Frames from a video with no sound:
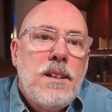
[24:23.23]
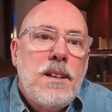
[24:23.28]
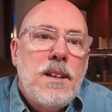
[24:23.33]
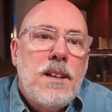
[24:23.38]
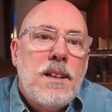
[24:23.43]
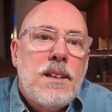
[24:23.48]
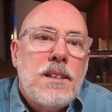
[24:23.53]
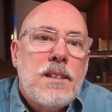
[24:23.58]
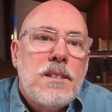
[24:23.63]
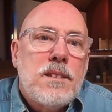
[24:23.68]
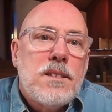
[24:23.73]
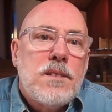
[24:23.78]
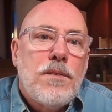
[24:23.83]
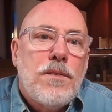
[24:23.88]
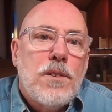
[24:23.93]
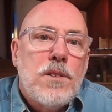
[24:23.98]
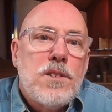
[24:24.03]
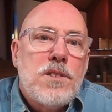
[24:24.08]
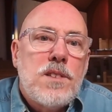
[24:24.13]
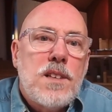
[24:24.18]
And in
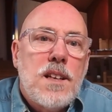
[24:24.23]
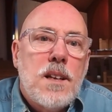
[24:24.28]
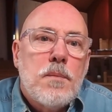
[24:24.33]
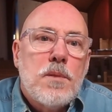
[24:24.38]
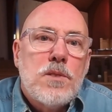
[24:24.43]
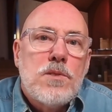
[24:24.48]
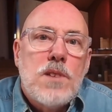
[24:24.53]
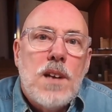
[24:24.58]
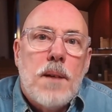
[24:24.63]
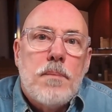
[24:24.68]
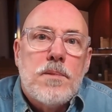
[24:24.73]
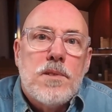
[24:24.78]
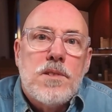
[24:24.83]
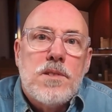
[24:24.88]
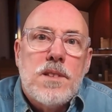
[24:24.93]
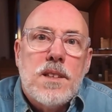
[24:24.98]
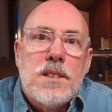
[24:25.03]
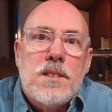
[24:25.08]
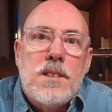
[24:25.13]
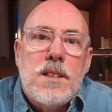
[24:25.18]
1 Samuel chapter
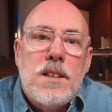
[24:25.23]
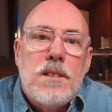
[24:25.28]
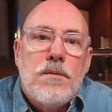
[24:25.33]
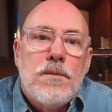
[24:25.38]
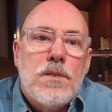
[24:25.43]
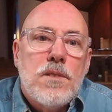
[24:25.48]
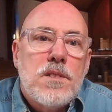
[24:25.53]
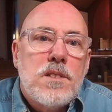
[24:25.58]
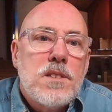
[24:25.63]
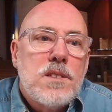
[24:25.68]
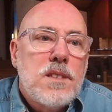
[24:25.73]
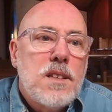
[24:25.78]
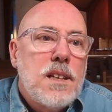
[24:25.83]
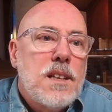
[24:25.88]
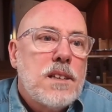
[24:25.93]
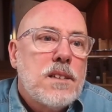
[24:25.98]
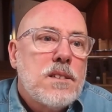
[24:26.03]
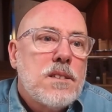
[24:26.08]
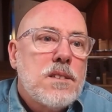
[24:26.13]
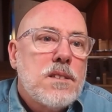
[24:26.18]
16 verse
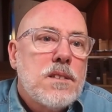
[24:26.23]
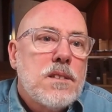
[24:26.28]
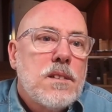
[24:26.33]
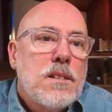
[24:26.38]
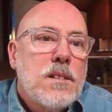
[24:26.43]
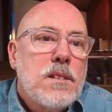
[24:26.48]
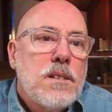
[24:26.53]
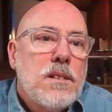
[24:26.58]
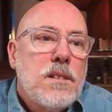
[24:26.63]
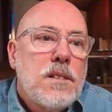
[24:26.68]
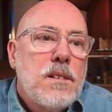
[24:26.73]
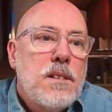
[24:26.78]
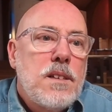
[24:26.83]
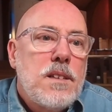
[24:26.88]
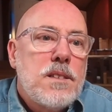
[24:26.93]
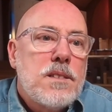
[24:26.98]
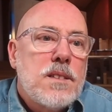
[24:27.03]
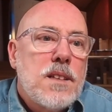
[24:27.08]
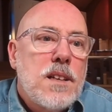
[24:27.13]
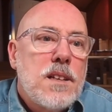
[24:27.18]
6, he
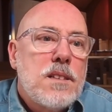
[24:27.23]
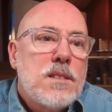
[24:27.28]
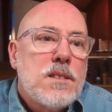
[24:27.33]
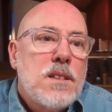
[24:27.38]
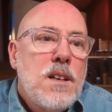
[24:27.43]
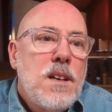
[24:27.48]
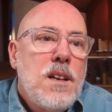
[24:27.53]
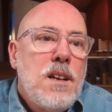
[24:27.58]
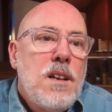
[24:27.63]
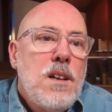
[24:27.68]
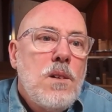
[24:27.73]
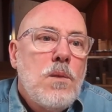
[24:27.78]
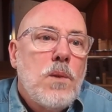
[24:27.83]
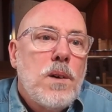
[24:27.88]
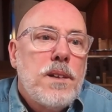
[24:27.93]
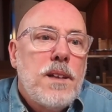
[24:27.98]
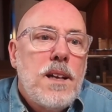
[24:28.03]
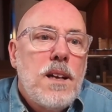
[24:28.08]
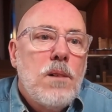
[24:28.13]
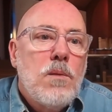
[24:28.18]
says,
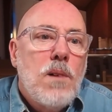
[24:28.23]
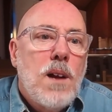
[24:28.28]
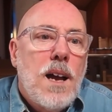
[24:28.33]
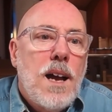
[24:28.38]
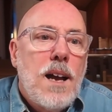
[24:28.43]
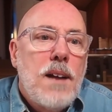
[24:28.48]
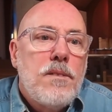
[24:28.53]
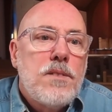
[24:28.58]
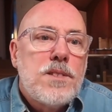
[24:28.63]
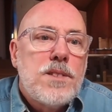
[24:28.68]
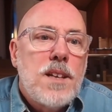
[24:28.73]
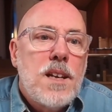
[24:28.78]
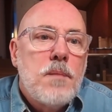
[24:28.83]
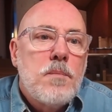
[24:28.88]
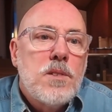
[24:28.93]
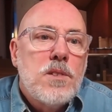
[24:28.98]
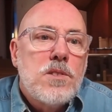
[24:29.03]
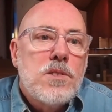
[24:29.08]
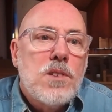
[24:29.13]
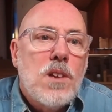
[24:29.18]
"When they arrived,
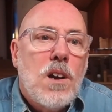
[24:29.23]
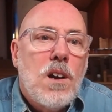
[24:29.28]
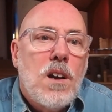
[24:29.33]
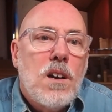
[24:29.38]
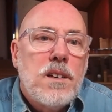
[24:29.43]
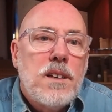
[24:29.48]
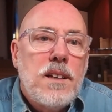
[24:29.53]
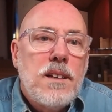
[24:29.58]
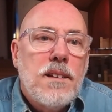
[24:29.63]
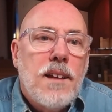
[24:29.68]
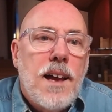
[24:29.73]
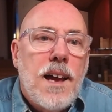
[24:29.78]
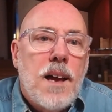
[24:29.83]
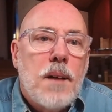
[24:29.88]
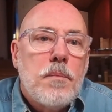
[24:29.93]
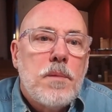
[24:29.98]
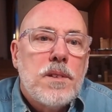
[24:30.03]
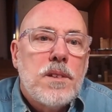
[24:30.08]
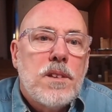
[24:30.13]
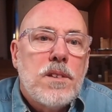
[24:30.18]
Samuel saw
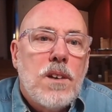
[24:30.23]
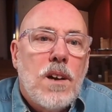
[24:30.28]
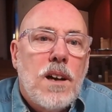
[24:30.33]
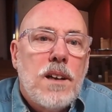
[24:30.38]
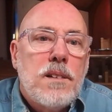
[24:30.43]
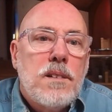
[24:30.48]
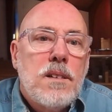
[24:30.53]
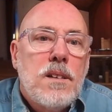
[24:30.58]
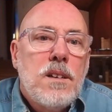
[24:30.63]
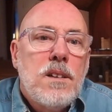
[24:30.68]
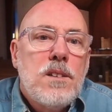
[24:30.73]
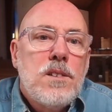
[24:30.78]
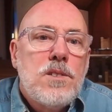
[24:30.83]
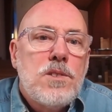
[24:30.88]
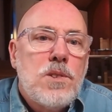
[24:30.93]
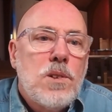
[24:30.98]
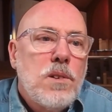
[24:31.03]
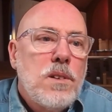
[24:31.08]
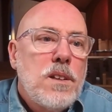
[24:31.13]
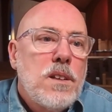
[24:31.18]
Eliab and thought,
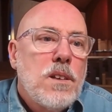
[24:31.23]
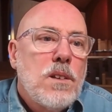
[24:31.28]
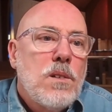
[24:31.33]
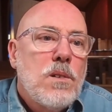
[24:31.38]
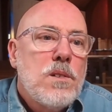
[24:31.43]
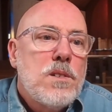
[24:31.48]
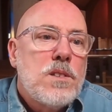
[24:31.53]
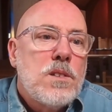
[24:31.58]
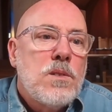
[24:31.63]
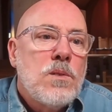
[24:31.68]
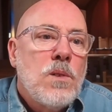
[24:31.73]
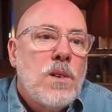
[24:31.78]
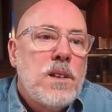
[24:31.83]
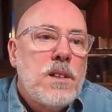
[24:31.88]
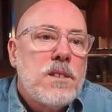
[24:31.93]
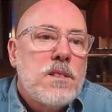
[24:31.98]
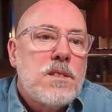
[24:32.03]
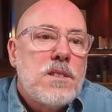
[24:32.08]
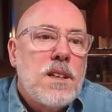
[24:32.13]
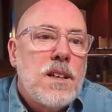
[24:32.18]
Surely the Lord's
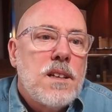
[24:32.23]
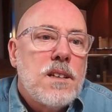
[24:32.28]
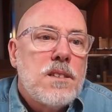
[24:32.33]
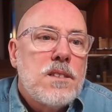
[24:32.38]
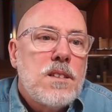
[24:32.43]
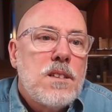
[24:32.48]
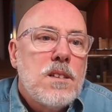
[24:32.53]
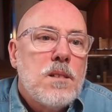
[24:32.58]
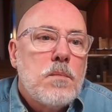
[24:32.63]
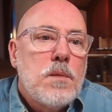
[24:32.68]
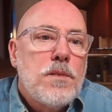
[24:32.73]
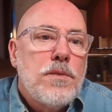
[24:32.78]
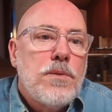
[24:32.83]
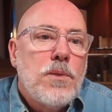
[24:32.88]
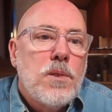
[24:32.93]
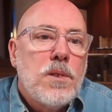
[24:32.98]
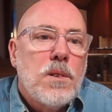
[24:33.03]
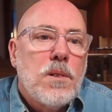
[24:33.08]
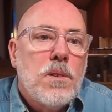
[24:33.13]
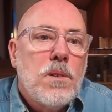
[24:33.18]
anointed stands here
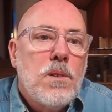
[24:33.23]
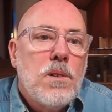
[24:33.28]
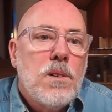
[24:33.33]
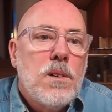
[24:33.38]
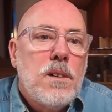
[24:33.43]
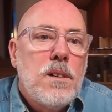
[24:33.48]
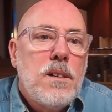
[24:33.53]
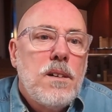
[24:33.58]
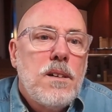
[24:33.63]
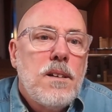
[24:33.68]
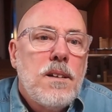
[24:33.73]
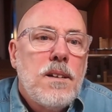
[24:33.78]
before the Lord.